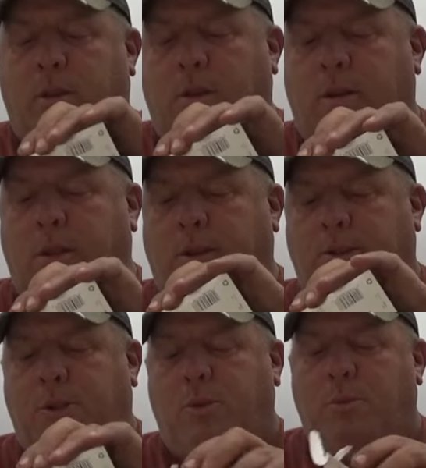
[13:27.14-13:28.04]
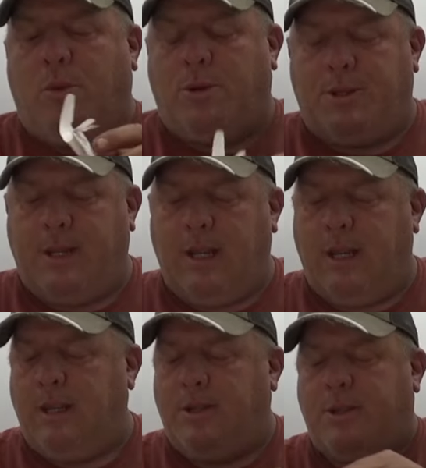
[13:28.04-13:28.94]
I need 2 more
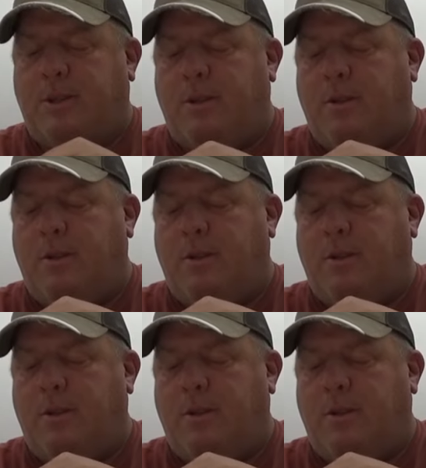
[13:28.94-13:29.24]
seeds.